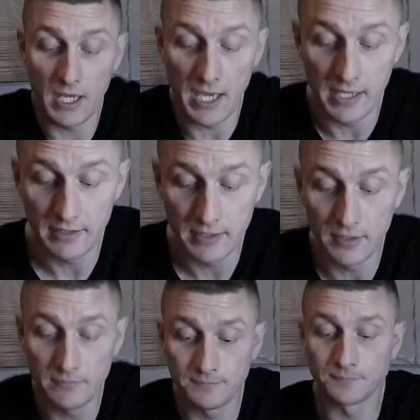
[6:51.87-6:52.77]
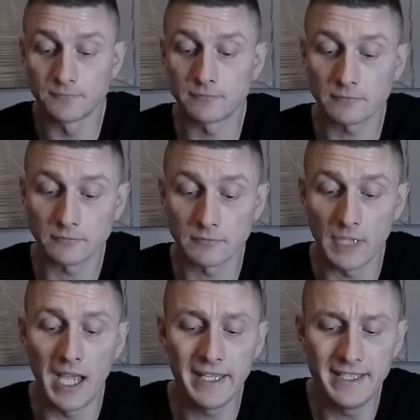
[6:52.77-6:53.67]
and
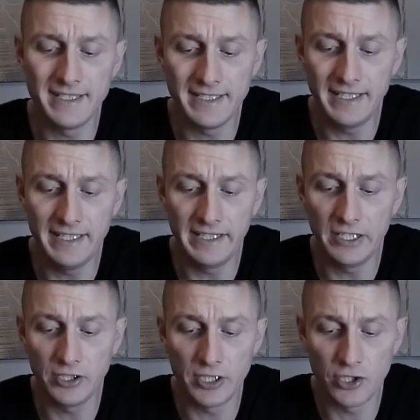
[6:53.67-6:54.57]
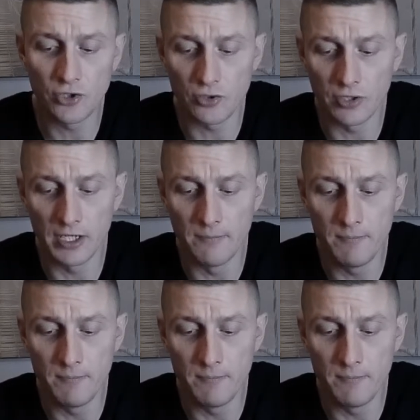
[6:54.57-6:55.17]
I can see in here that you're